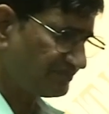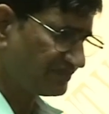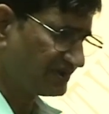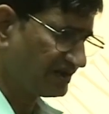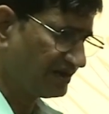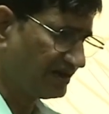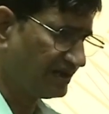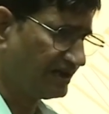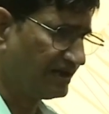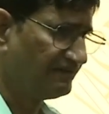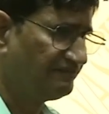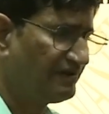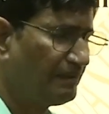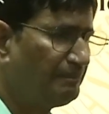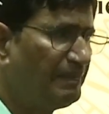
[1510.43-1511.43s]

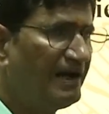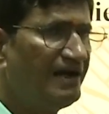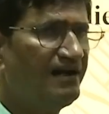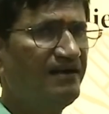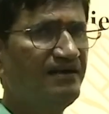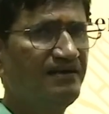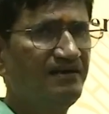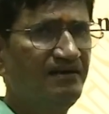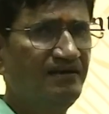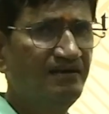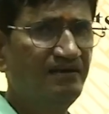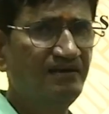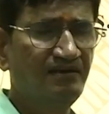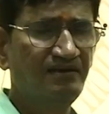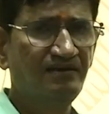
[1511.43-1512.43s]
we build
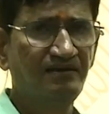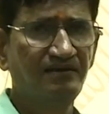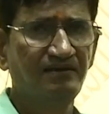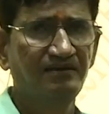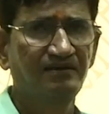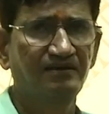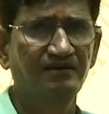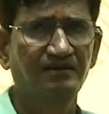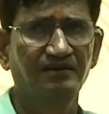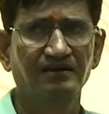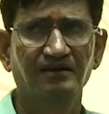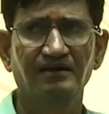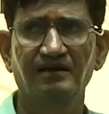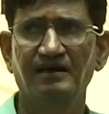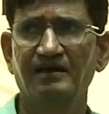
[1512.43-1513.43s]

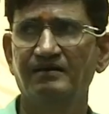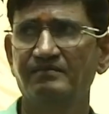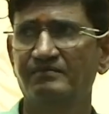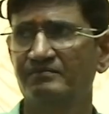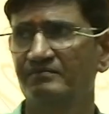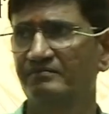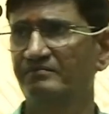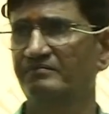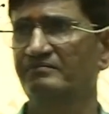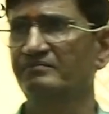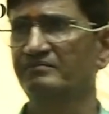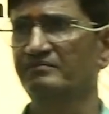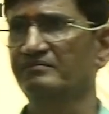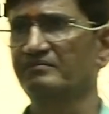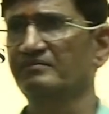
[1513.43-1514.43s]
uh,
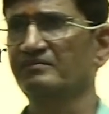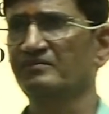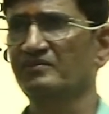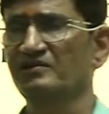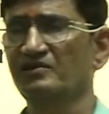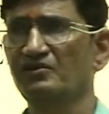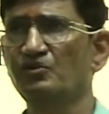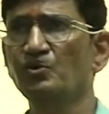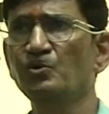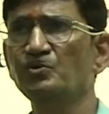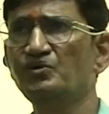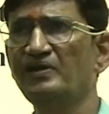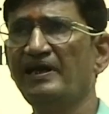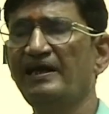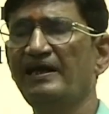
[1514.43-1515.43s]
mm, 2
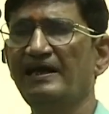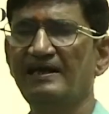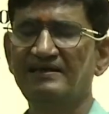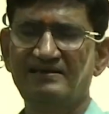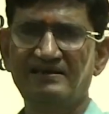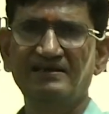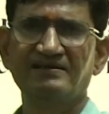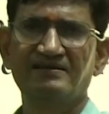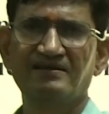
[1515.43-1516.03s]
3 ACs